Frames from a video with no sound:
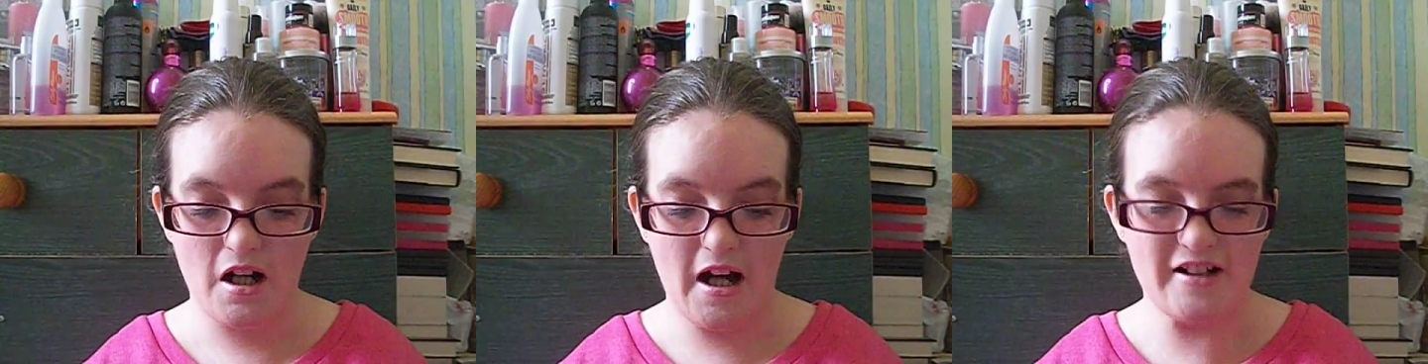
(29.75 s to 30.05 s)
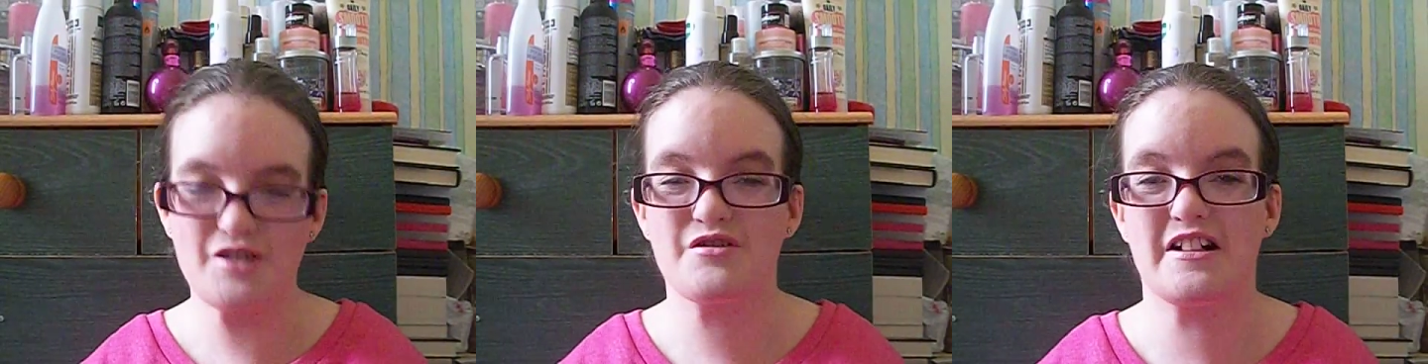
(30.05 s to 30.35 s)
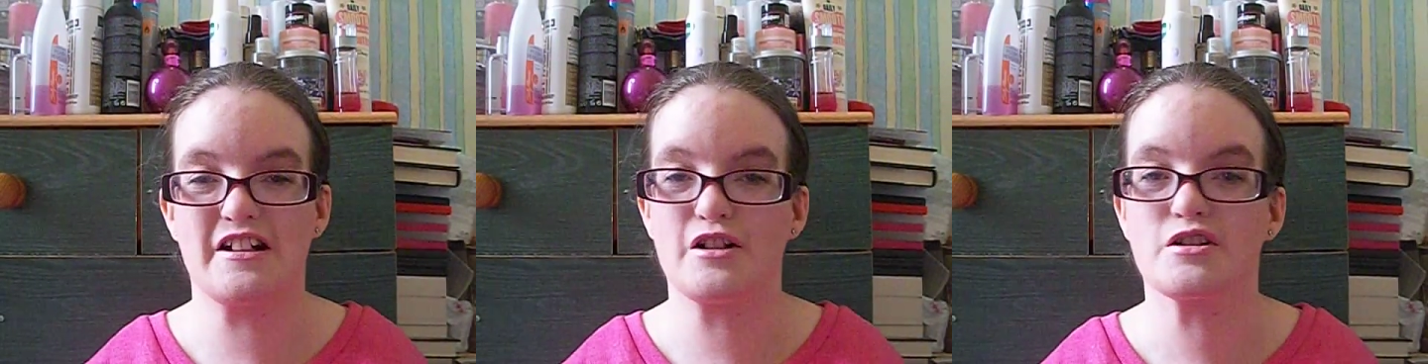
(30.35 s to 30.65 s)
I don't
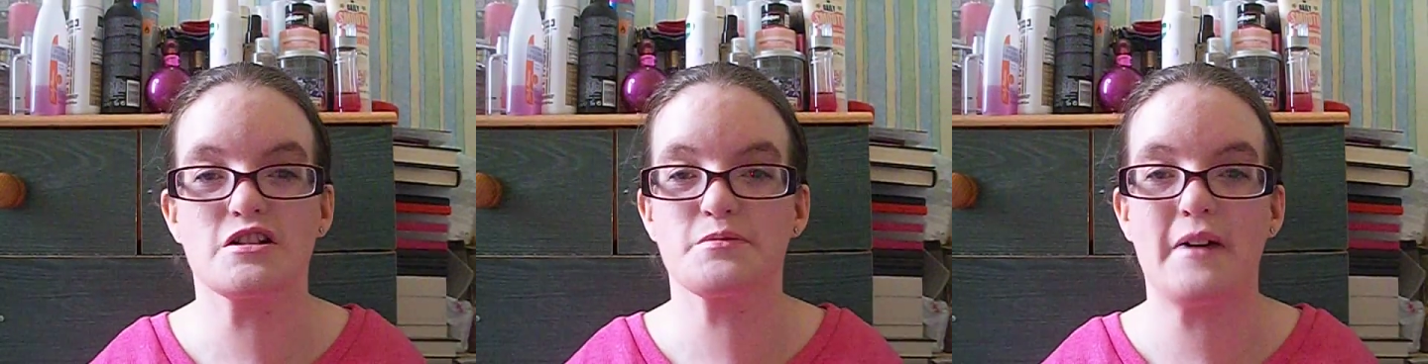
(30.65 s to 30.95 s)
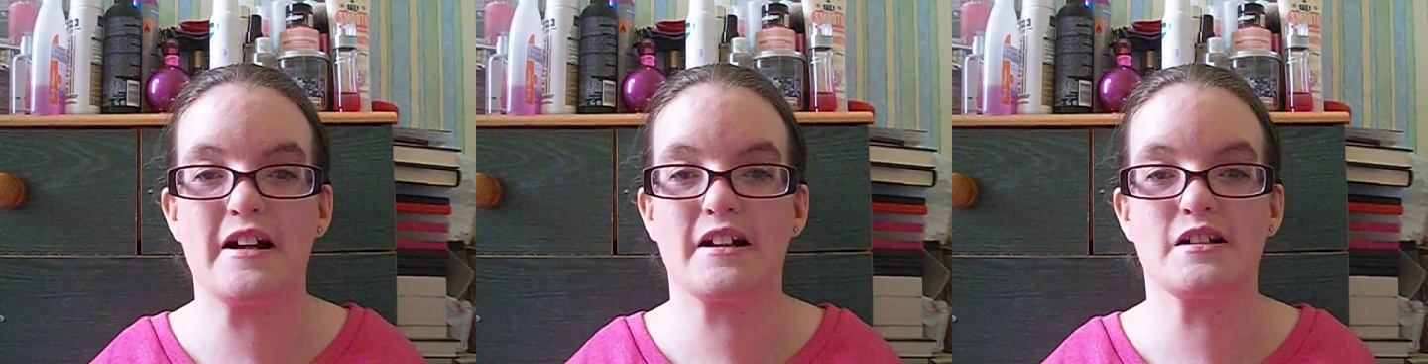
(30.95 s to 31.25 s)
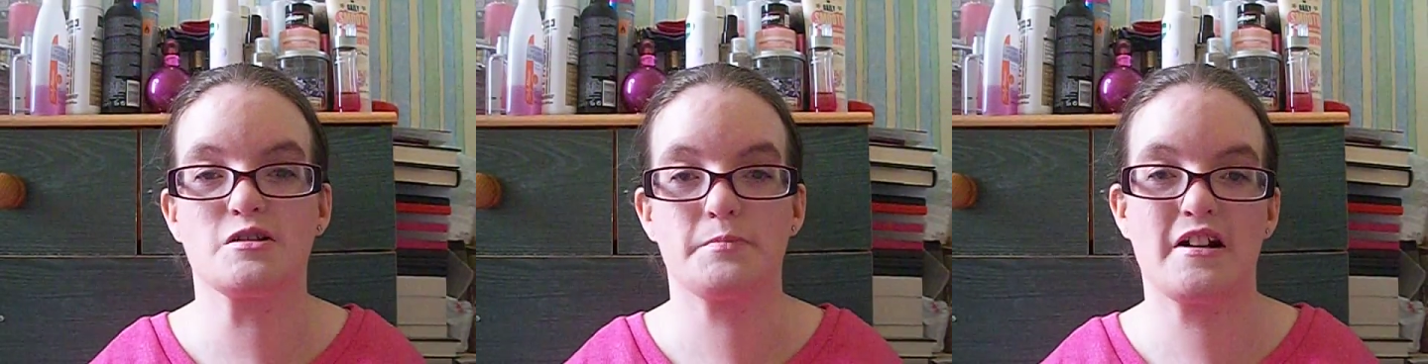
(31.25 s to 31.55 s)
really use this bag, and
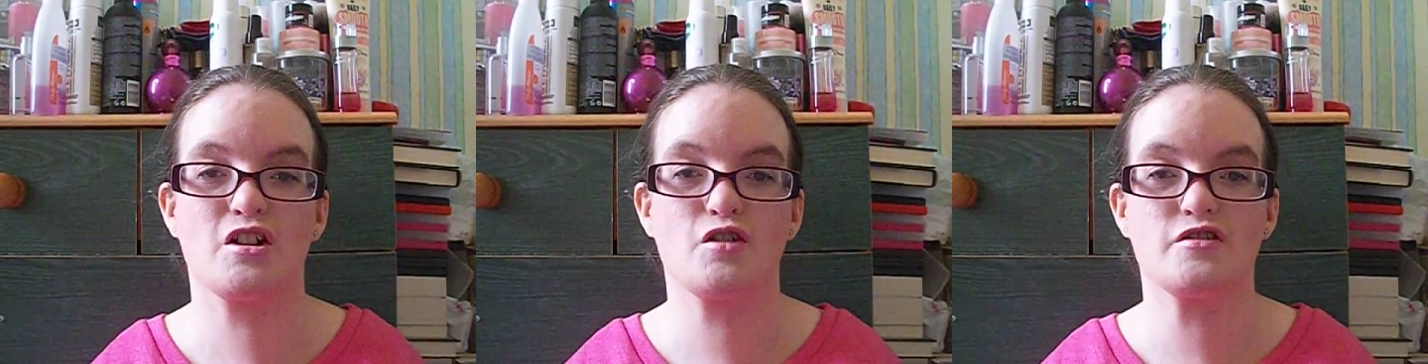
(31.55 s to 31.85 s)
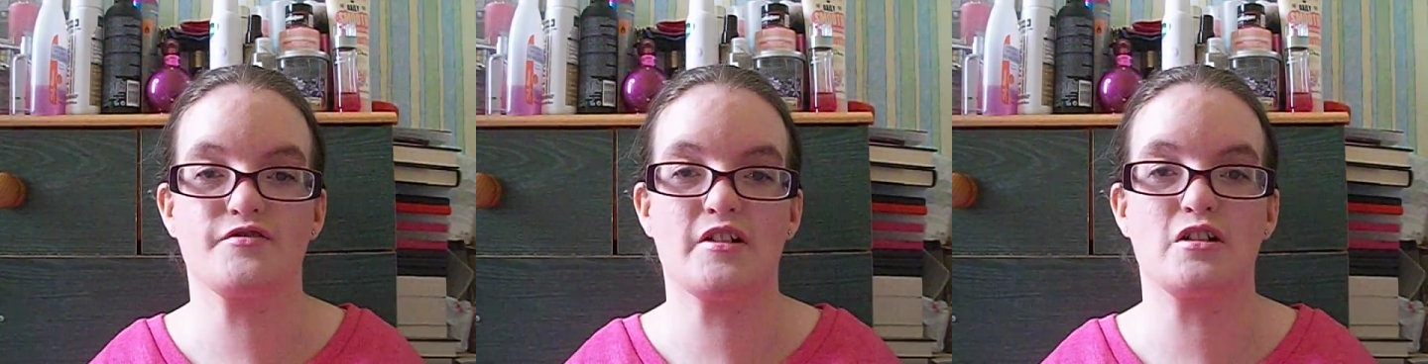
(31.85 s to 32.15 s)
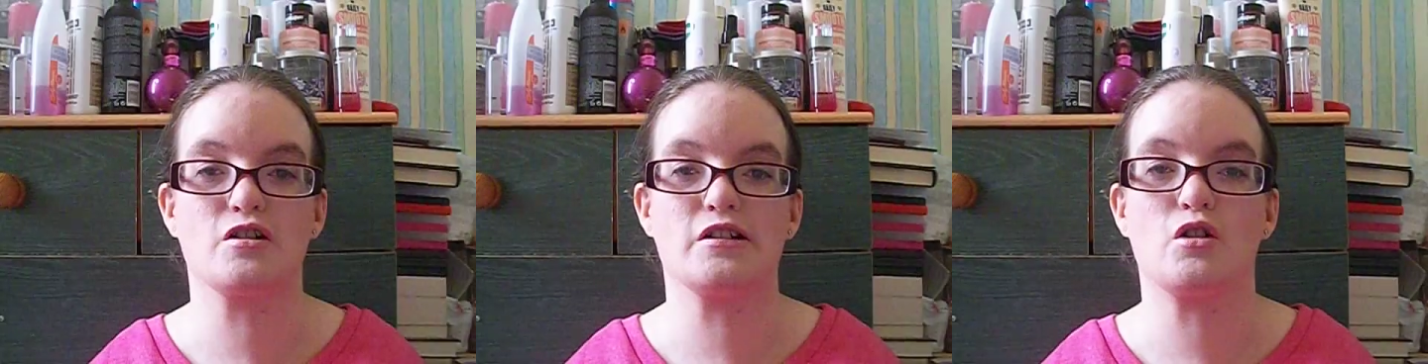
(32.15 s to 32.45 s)
it's big enough to
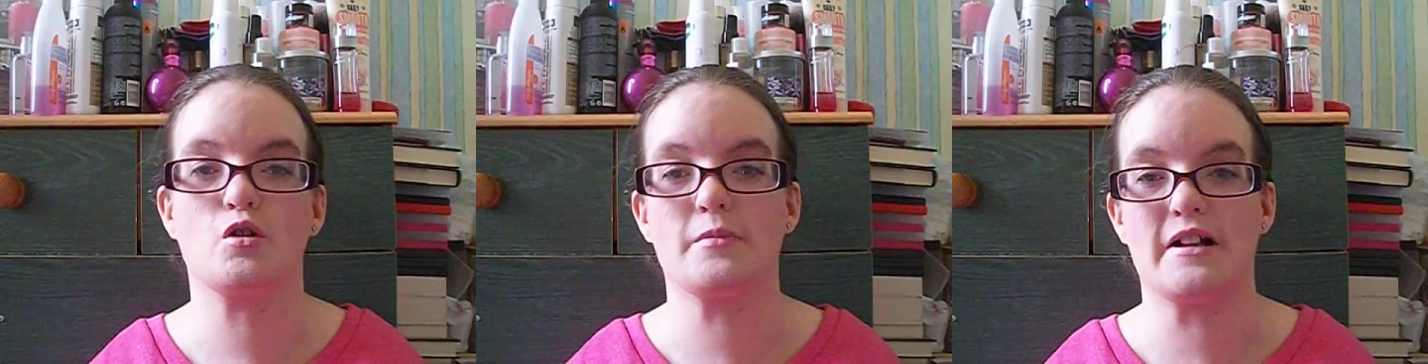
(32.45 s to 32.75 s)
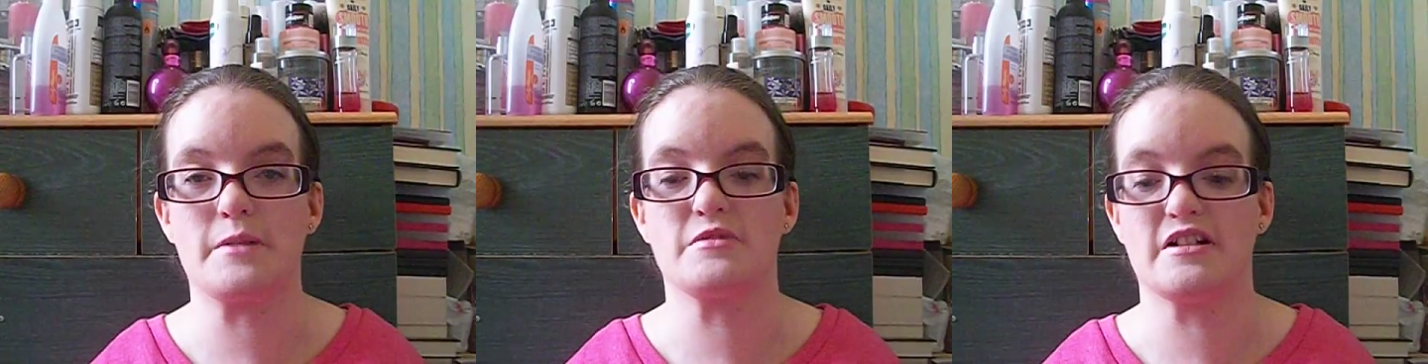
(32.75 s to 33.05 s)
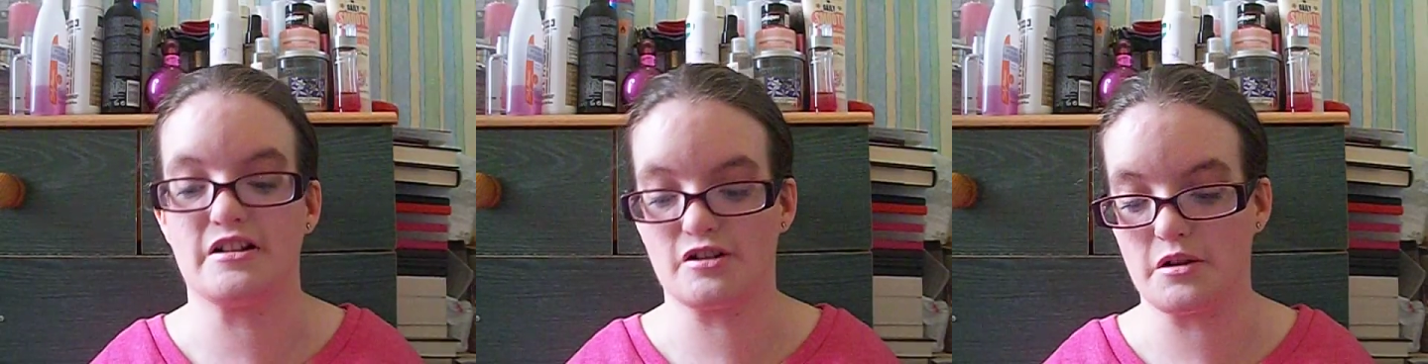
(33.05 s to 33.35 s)
fill in all the
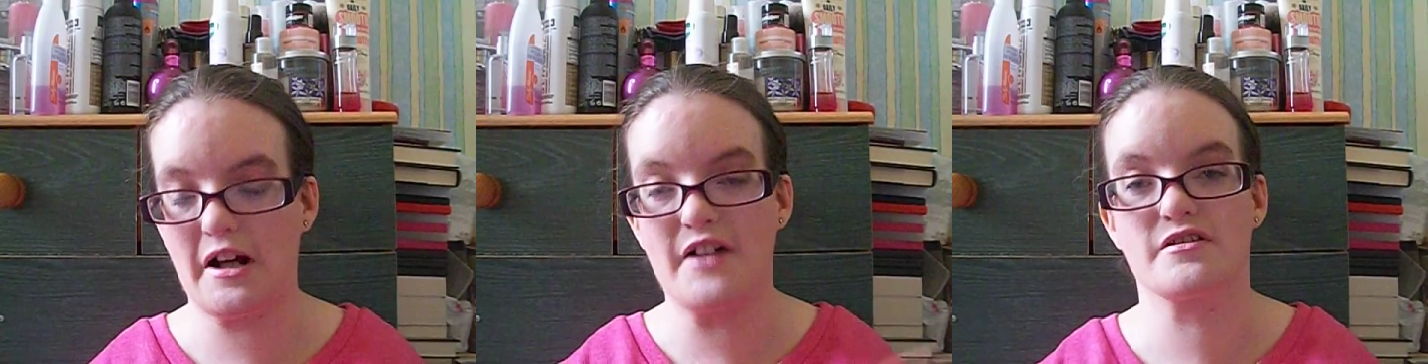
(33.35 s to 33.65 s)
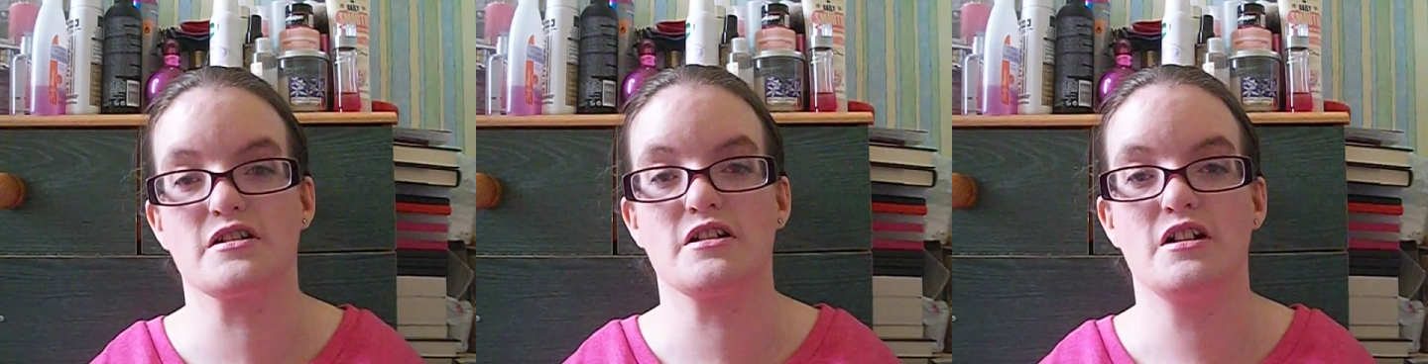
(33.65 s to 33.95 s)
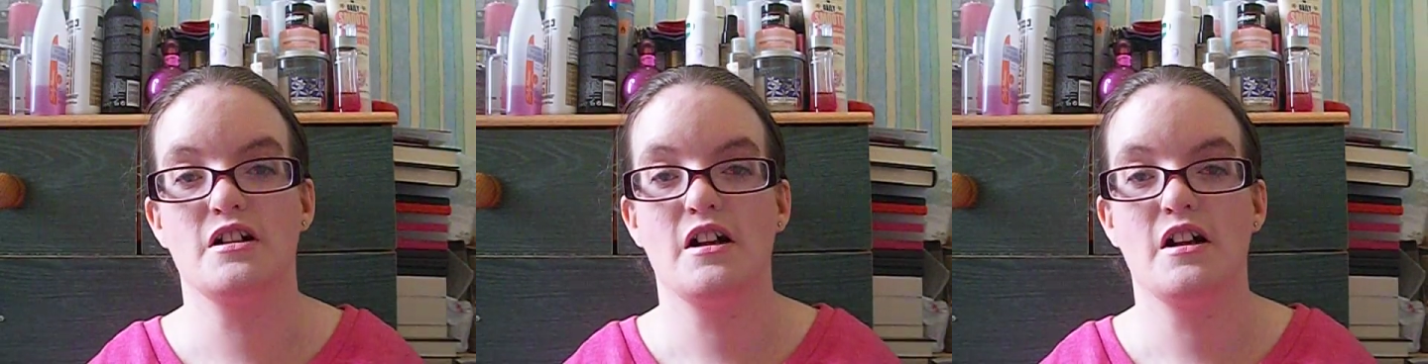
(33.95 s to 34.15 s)
Empties, so after